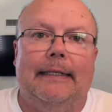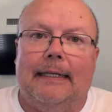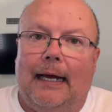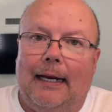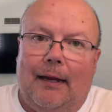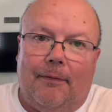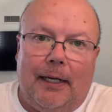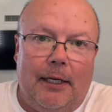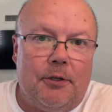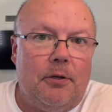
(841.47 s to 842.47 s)
to not have
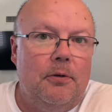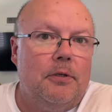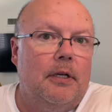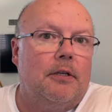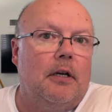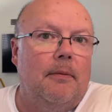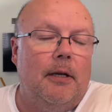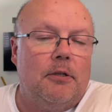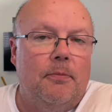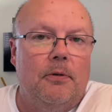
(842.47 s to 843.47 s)
any issues and it's going to
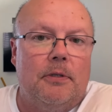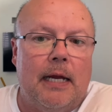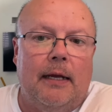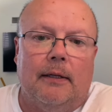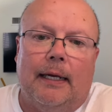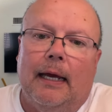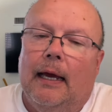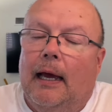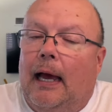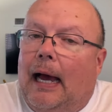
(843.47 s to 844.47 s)
be smooth sailing.
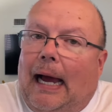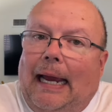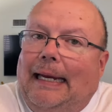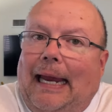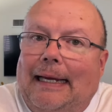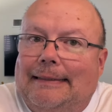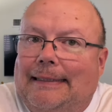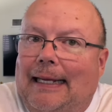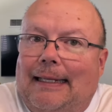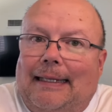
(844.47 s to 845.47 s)
I can't
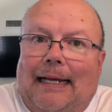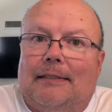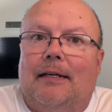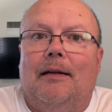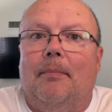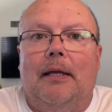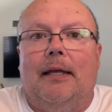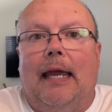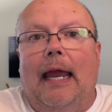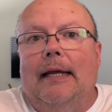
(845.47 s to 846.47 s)
say that that's going to be the
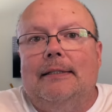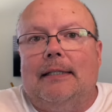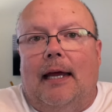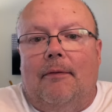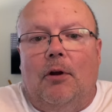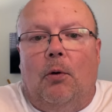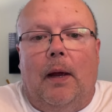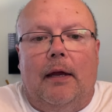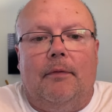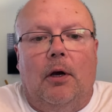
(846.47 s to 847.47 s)
case. I have no
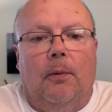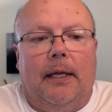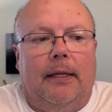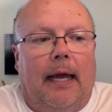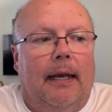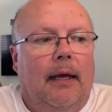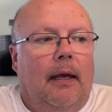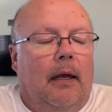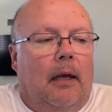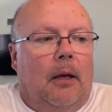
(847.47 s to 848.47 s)
way of knowing that.
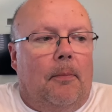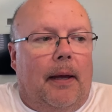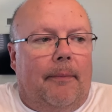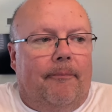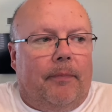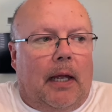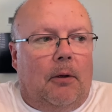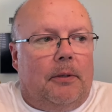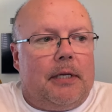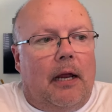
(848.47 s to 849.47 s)
But I
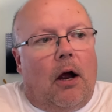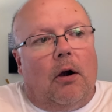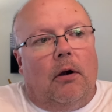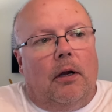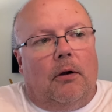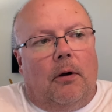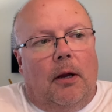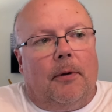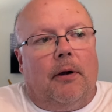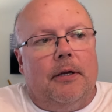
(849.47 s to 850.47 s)
will say our
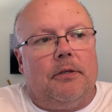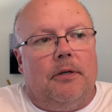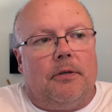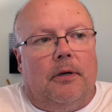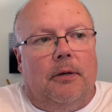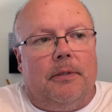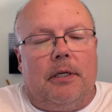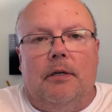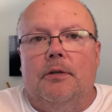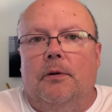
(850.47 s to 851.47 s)
immigration attorney was
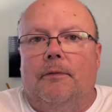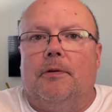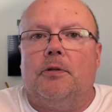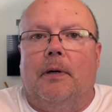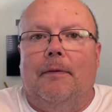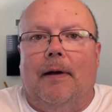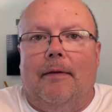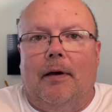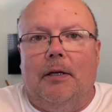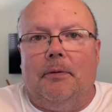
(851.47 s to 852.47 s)
going to do it for
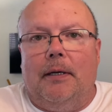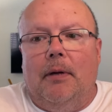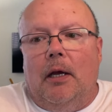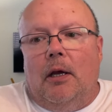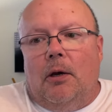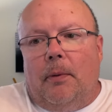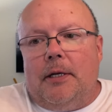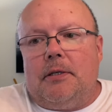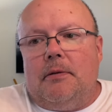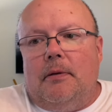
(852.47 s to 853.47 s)
$2,500,
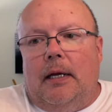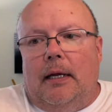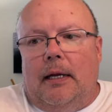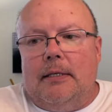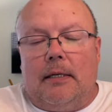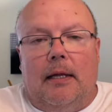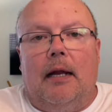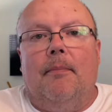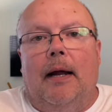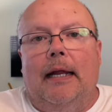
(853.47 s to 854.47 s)
which is a lot
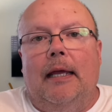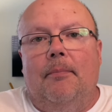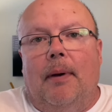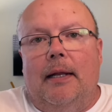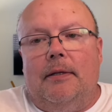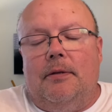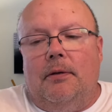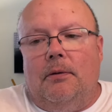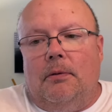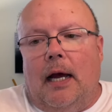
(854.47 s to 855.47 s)
of money, but
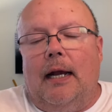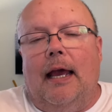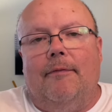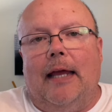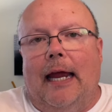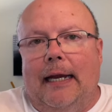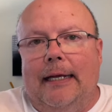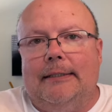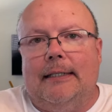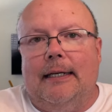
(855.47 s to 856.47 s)
to not have the
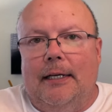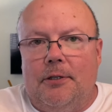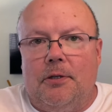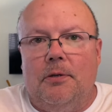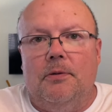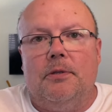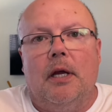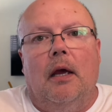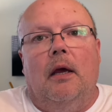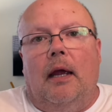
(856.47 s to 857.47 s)
headaches and the issues
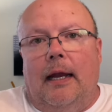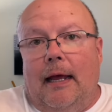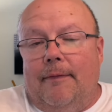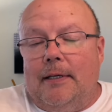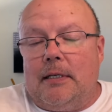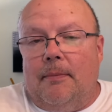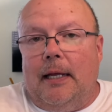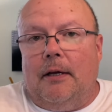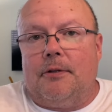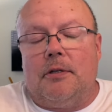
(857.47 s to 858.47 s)
and having
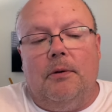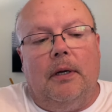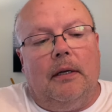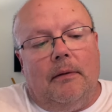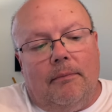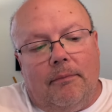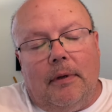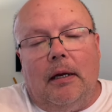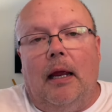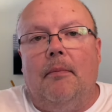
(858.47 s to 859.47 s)
somebody else do it,
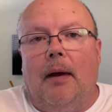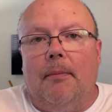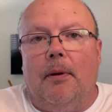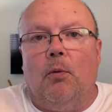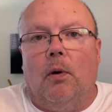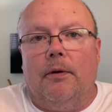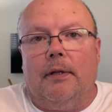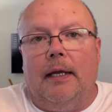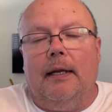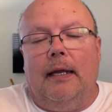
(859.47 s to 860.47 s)
it might be worth
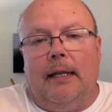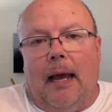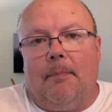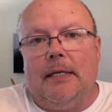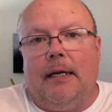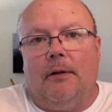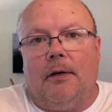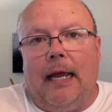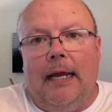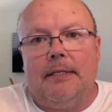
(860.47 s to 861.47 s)
it in that particular
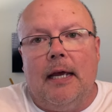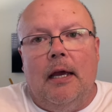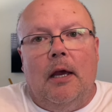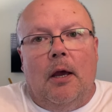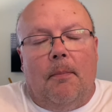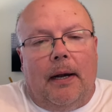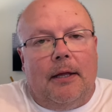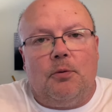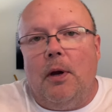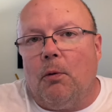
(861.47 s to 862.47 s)
case. But
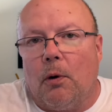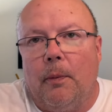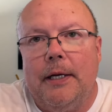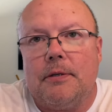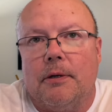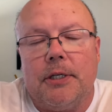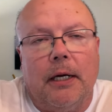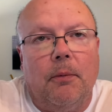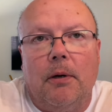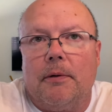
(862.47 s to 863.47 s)
as we were
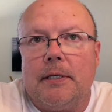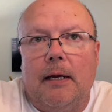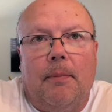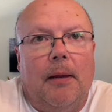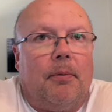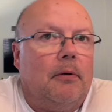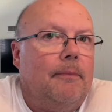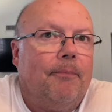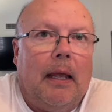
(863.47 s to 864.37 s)
researching, we were seeing people,